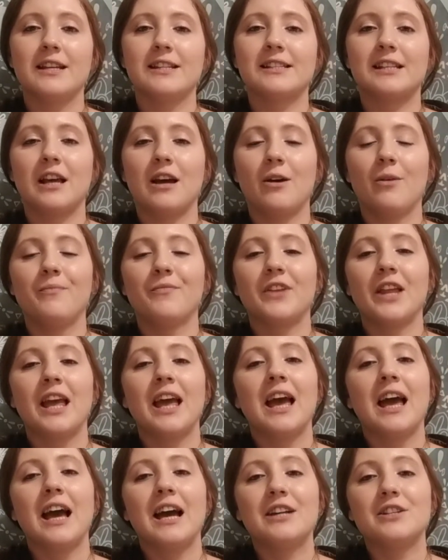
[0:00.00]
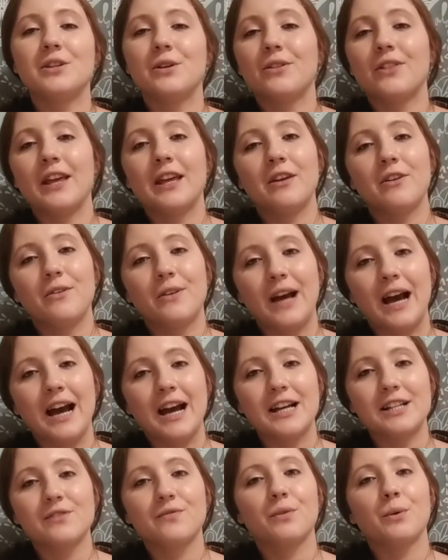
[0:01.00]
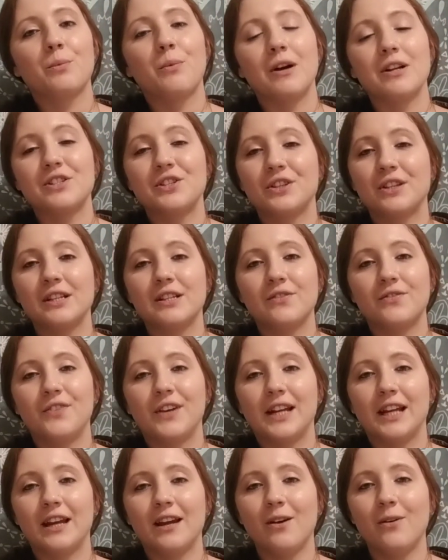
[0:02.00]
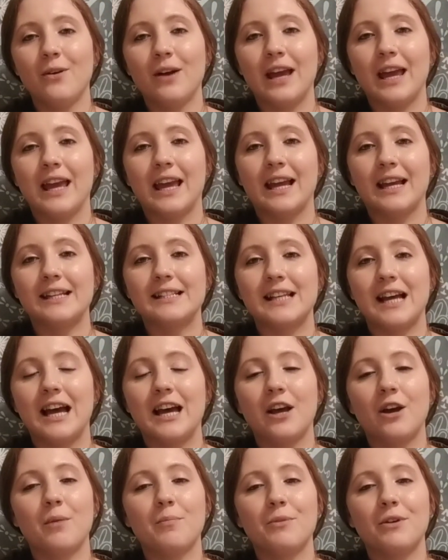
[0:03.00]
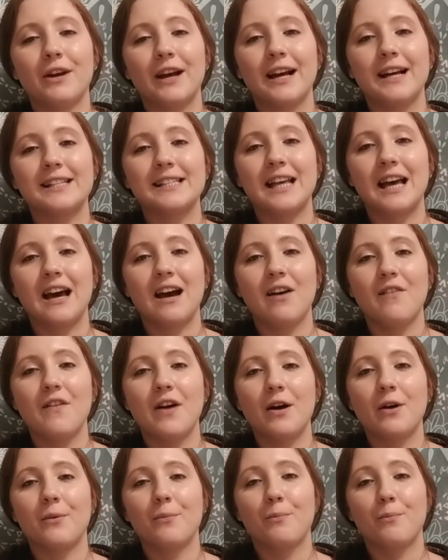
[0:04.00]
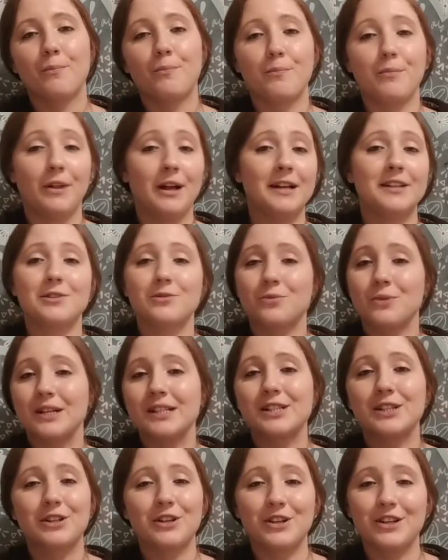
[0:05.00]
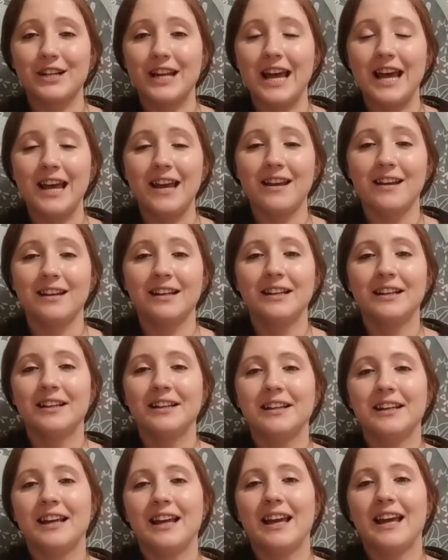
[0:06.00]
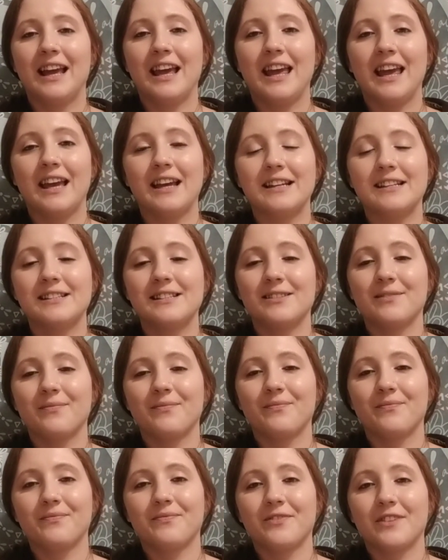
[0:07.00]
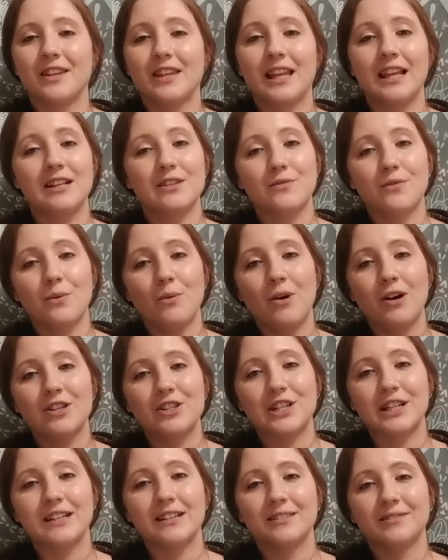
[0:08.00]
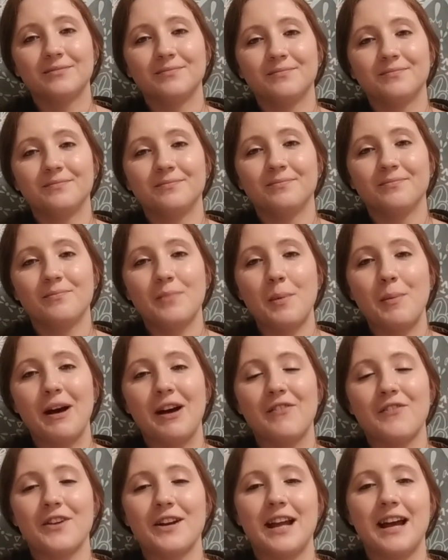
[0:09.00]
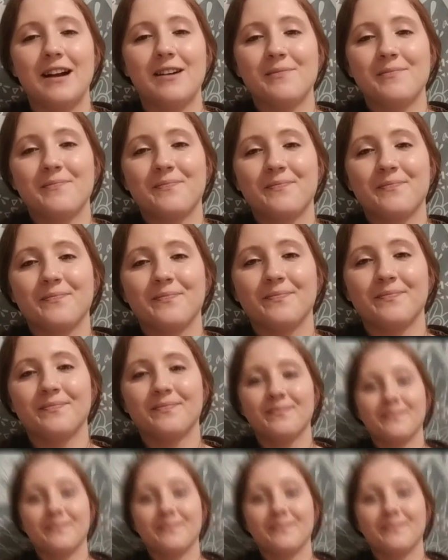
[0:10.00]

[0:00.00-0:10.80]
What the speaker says: So I do thank you guys for watching this video, and I hope you guys have a blessed rest of your day. And thanks for watching. Bye-bye for now.